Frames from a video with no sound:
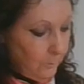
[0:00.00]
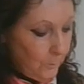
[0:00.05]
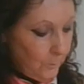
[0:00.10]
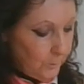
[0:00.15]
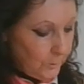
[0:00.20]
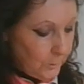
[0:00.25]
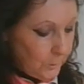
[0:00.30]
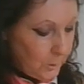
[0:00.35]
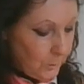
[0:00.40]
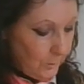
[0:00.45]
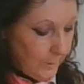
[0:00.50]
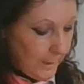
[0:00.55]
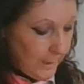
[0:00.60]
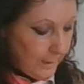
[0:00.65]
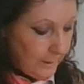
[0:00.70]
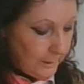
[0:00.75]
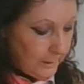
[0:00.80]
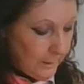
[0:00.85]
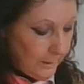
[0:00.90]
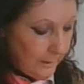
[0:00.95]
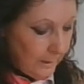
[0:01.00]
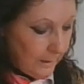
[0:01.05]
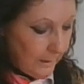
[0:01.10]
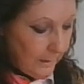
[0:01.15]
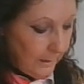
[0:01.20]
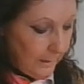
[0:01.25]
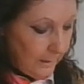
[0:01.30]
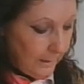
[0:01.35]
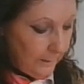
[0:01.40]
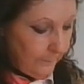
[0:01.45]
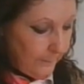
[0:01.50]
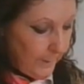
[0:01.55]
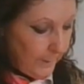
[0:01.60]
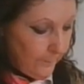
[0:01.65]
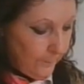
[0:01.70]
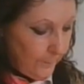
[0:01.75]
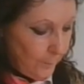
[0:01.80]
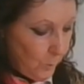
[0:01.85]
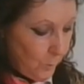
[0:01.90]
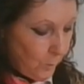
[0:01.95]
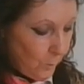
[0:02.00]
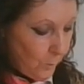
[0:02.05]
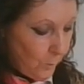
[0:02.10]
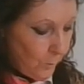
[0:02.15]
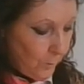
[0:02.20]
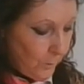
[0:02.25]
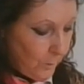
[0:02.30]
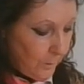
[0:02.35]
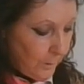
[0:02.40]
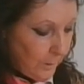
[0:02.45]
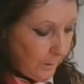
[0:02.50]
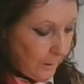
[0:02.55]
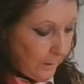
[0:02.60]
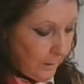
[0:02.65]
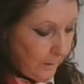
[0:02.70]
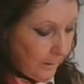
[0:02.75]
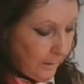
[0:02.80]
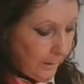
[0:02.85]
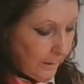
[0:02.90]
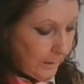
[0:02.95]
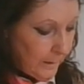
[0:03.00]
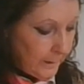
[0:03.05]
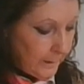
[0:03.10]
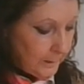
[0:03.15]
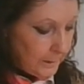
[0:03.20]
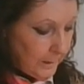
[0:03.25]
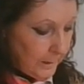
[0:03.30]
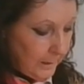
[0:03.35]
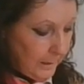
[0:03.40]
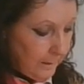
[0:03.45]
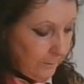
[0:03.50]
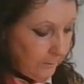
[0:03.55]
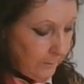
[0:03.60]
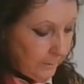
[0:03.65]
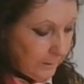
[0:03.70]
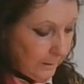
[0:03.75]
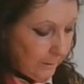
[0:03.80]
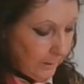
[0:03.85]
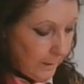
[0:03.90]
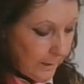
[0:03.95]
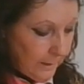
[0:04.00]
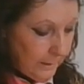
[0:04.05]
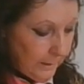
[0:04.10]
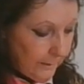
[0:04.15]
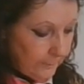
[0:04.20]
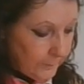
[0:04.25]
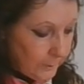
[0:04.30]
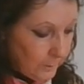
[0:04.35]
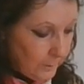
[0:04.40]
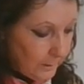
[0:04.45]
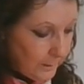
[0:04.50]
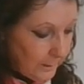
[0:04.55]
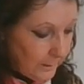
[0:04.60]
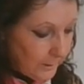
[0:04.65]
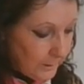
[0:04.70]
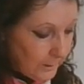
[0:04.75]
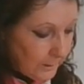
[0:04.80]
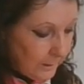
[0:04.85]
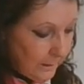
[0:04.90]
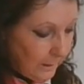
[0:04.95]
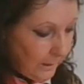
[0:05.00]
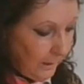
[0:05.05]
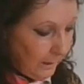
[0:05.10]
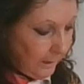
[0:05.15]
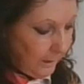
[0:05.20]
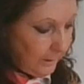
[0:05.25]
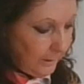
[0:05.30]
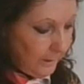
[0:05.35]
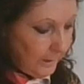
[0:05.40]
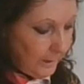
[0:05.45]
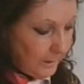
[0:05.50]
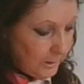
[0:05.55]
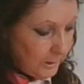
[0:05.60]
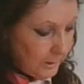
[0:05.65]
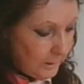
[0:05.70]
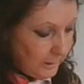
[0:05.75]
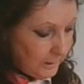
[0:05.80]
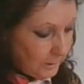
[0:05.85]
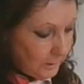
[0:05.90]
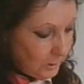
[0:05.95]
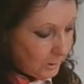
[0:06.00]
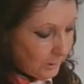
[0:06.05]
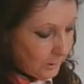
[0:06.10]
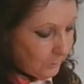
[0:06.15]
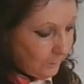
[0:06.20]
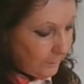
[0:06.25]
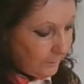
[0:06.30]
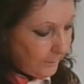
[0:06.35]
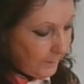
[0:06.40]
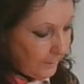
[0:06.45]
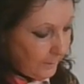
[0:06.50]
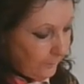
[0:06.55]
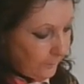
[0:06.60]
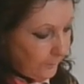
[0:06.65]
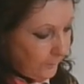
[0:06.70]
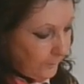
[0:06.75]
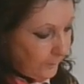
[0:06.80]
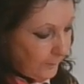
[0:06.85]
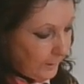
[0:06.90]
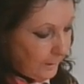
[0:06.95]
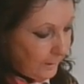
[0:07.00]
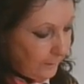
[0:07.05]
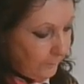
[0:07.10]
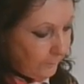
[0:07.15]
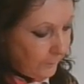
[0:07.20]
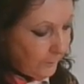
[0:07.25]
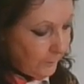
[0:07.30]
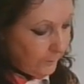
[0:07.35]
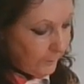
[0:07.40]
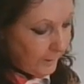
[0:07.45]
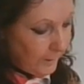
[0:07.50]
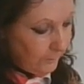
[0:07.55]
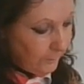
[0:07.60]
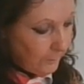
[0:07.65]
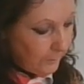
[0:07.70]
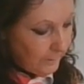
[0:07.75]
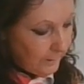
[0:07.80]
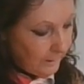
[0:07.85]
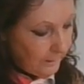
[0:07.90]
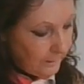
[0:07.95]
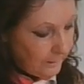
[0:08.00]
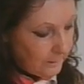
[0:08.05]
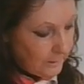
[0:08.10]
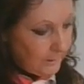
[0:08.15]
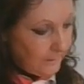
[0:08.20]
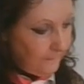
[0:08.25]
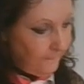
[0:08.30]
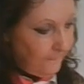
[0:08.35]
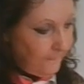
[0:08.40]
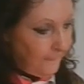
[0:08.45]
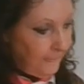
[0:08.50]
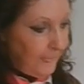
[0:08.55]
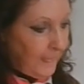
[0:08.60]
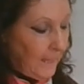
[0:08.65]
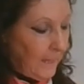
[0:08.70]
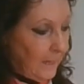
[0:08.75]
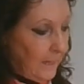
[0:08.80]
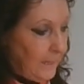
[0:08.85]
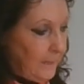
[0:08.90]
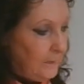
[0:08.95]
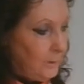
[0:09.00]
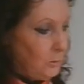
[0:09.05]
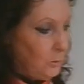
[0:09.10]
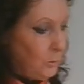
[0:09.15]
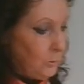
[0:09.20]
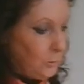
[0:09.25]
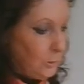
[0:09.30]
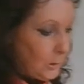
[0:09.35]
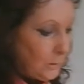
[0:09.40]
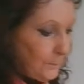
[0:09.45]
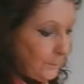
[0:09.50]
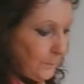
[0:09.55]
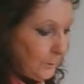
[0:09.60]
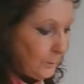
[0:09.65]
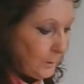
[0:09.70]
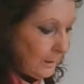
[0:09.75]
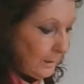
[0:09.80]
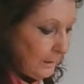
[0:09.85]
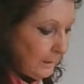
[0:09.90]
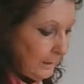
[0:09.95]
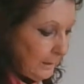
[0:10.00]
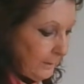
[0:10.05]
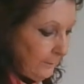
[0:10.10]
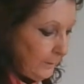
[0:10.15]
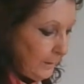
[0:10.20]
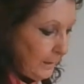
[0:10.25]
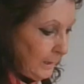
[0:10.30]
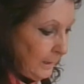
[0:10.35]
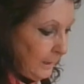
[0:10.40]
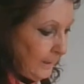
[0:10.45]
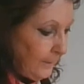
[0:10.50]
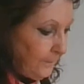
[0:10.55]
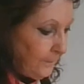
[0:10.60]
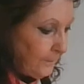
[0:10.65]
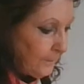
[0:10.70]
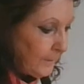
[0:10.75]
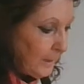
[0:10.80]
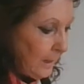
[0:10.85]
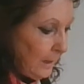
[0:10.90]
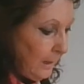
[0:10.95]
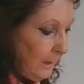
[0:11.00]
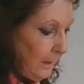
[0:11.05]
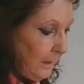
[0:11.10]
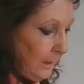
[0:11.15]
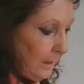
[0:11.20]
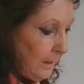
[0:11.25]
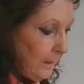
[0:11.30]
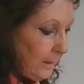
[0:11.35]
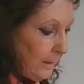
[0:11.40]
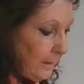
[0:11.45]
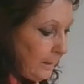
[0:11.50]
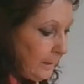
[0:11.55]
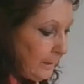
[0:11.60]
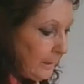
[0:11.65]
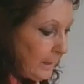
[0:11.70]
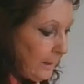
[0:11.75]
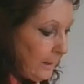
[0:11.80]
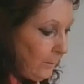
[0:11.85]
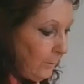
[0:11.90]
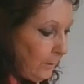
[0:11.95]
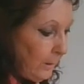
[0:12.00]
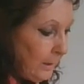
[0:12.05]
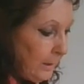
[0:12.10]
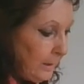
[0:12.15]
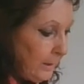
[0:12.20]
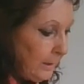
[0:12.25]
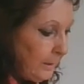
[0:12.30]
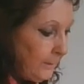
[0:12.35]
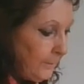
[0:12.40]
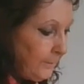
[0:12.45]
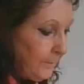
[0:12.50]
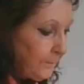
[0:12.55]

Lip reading: want to add a little bit more light here and there. I love doing this. This is just one of my favorite things. And you're just putting a lovely outline.